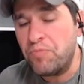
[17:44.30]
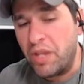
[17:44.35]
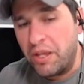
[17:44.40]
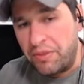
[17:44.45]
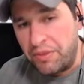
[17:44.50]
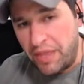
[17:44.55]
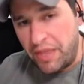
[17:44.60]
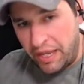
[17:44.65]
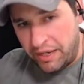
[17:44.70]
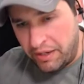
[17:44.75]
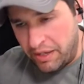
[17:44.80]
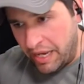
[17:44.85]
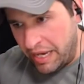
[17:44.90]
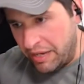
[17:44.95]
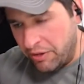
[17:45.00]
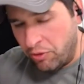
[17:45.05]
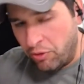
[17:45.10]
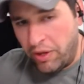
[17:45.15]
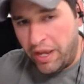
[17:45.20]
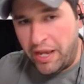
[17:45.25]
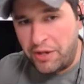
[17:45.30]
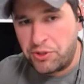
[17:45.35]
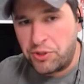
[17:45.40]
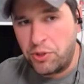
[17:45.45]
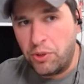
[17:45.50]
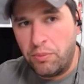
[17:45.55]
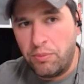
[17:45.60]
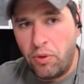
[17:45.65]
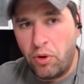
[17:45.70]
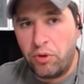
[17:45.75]
that international
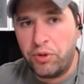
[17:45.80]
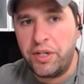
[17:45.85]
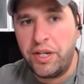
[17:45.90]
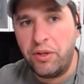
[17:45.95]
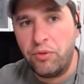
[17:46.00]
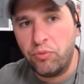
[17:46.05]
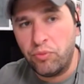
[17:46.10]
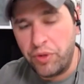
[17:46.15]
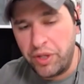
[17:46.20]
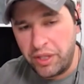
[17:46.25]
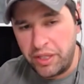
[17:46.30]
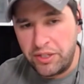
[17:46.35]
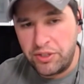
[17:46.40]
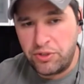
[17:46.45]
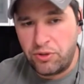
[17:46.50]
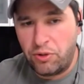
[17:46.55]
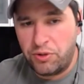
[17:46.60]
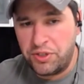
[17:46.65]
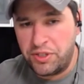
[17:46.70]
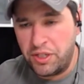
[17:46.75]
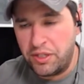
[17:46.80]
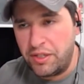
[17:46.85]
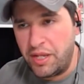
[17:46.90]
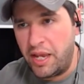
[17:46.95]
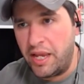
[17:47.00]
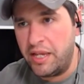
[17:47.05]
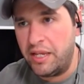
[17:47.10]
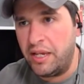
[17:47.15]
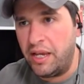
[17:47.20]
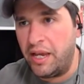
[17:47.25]
market really starts to
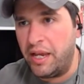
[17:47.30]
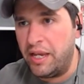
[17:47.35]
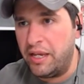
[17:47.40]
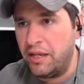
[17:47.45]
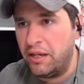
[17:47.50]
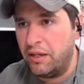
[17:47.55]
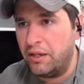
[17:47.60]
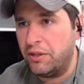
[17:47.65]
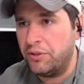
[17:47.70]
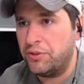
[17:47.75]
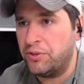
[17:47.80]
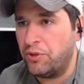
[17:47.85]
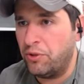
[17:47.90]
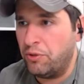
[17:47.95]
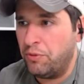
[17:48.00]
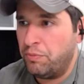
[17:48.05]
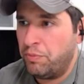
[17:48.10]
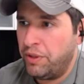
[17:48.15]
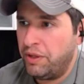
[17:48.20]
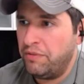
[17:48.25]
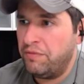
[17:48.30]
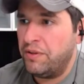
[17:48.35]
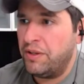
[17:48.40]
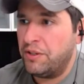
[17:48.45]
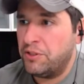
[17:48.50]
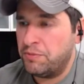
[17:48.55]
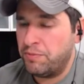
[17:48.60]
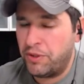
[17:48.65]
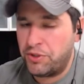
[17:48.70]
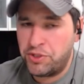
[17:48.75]
take a, uh, a certain pivot,
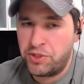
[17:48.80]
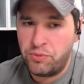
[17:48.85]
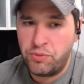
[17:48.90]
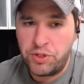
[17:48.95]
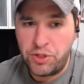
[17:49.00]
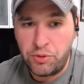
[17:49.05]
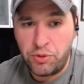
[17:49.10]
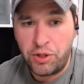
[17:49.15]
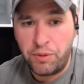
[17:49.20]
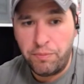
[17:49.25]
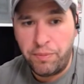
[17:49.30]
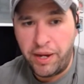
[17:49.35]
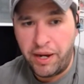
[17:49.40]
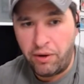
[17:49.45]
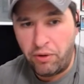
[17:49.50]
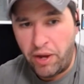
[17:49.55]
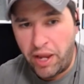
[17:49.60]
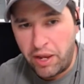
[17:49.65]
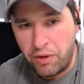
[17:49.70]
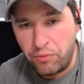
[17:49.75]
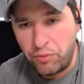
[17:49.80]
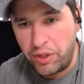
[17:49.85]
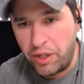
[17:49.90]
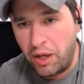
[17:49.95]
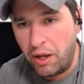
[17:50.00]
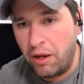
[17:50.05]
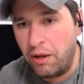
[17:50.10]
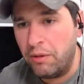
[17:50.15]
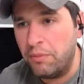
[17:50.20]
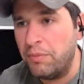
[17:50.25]
especially when you compare Henry
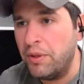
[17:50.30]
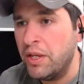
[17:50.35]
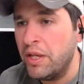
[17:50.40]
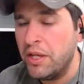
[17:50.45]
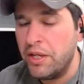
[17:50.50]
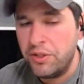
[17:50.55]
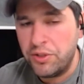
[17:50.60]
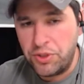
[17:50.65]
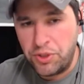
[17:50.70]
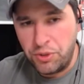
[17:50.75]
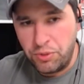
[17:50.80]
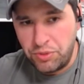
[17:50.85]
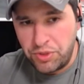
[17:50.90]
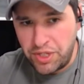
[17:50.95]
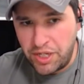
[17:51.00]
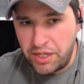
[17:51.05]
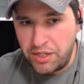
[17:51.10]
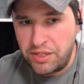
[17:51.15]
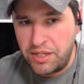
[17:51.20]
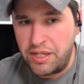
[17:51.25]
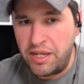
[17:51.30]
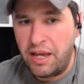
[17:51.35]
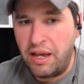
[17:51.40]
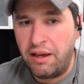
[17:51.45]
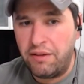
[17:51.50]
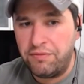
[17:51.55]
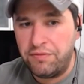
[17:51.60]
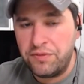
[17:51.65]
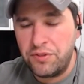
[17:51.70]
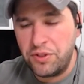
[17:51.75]
Hub to TTF
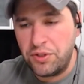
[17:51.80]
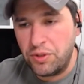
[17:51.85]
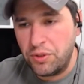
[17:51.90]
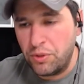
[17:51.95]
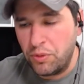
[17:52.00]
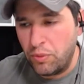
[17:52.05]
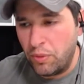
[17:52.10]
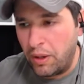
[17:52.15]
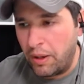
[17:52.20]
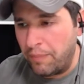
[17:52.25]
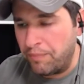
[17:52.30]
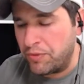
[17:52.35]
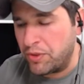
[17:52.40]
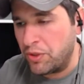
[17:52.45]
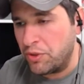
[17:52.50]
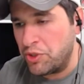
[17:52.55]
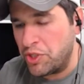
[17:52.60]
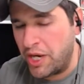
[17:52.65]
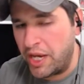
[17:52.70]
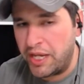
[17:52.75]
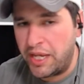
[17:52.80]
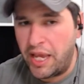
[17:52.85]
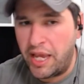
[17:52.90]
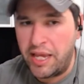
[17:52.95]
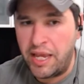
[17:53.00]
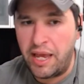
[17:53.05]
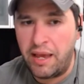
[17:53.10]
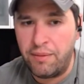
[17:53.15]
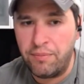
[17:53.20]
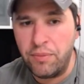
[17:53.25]
to um, to
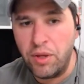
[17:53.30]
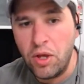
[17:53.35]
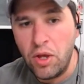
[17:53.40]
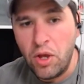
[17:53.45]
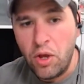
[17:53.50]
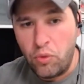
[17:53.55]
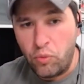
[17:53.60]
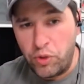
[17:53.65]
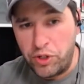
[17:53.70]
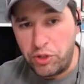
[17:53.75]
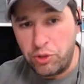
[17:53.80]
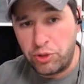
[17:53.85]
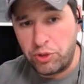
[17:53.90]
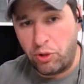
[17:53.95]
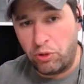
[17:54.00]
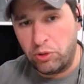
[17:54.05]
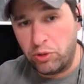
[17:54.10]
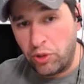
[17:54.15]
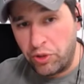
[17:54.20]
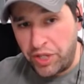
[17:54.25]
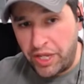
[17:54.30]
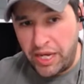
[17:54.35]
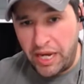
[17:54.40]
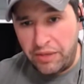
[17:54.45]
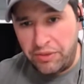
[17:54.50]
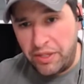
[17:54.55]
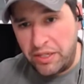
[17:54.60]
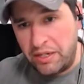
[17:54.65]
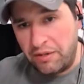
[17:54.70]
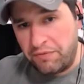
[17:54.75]
JKM. When you start looking at
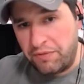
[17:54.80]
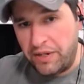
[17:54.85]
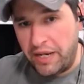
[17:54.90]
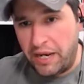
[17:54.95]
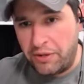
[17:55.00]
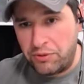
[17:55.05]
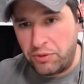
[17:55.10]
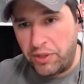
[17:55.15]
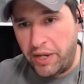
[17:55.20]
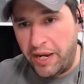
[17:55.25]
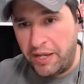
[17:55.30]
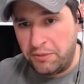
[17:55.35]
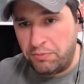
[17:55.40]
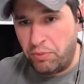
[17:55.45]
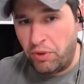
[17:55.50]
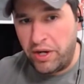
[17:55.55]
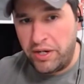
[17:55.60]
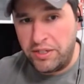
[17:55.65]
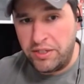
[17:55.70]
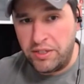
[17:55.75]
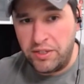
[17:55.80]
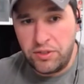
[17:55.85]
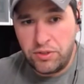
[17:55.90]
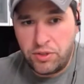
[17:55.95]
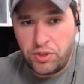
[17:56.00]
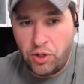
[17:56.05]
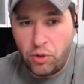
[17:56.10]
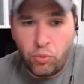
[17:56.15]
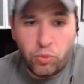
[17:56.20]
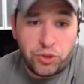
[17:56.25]
the different natural gas prices,
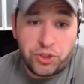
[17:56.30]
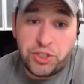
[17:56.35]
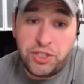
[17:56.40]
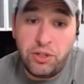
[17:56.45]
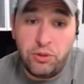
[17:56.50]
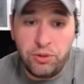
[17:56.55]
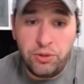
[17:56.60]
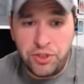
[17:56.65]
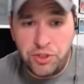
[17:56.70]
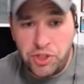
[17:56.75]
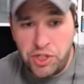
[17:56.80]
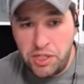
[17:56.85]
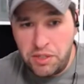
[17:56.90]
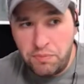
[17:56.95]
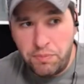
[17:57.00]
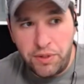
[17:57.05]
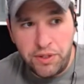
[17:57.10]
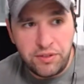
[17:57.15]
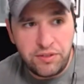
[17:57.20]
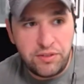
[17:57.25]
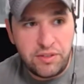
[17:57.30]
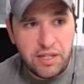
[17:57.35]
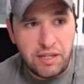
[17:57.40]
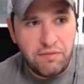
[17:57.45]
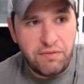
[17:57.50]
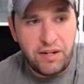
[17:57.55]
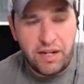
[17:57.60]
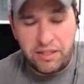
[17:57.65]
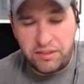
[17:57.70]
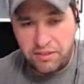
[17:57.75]
you know we're still the cheapest,
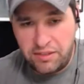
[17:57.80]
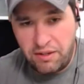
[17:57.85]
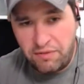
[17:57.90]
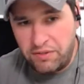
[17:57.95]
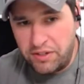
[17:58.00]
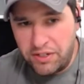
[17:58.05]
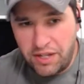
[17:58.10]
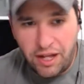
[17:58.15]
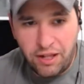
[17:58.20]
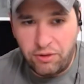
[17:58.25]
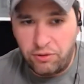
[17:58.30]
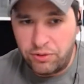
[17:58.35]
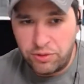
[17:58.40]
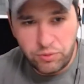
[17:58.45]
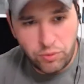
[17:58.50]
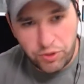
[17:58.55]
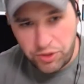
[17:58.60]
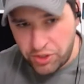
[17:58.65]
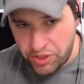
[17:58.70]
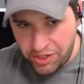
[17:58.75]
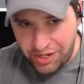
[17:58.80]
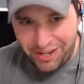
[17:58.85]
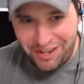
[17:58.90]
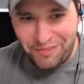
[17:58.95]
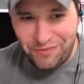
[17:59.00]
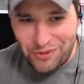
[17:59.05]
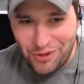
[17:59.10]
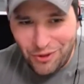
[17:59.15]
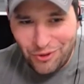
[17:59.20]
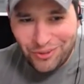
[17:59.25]
even at seven dollars. Which, if
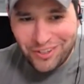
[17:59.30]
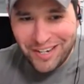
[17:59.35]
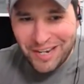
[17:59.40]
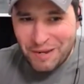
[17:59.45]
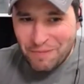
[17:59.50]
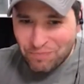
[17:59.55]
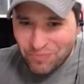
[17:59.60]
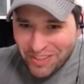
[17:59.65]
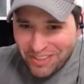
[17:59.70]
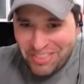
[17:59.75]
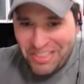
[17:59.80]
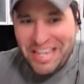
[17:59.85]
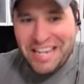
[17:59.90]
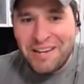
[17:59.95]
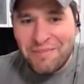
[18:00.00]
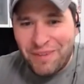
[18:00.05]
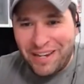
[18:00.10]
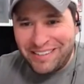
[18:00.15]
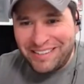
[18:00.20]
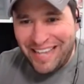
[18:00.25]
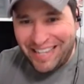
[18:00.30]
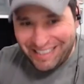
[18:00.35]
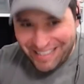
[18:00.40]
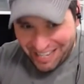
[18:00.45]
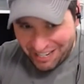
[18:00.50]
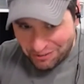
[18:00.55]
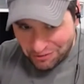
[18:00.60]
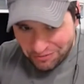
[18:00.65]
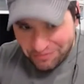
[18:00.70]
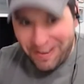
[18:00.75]
you think about that, that
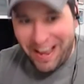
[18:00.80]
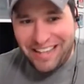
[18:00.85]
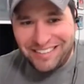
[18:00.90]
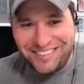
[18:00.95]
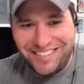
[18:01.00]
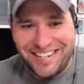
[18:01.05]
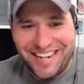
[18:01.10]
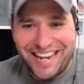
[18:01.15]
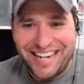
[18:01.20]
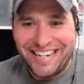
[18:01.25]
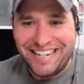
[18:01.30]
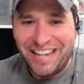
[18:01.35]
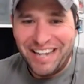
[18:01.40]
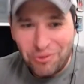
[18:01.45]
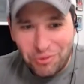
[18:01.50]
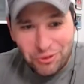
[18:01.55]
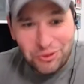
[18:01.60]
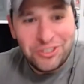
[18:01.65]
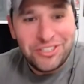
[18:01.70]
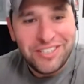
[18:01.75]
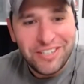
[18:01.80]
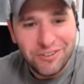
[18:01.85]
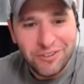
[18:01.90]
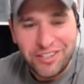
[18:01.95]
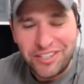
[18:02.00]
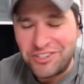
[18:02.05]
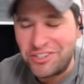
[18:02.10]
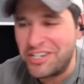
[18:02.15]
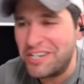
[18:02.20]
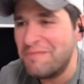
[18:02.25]
is fascinating that we're still the
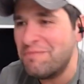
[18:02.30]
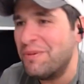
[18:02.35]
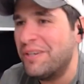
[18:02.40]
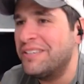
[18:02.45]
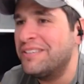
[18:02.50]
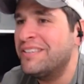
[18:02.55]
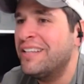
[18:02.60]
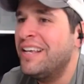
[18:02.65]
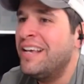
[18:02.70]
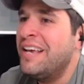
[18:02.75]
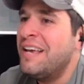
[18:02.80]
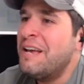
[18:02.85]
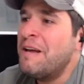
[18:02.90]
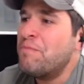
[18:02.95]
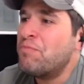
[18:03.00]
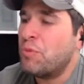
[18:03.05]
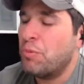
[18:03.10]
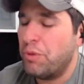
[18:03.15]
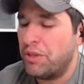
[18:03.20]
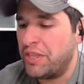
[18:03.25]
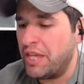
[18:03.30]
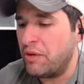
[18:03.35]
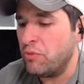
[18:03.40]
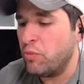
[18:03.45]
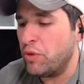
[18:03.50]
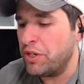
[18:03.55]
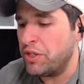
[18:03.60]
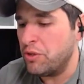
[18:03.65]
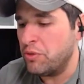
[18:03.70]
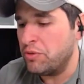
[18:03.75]
cheapest. But then when
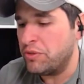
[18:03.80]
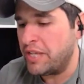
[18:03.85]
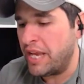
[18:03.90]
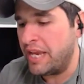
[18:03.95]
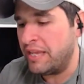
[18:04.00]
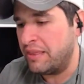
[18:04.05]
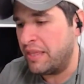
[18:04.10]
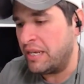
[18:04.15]
you take the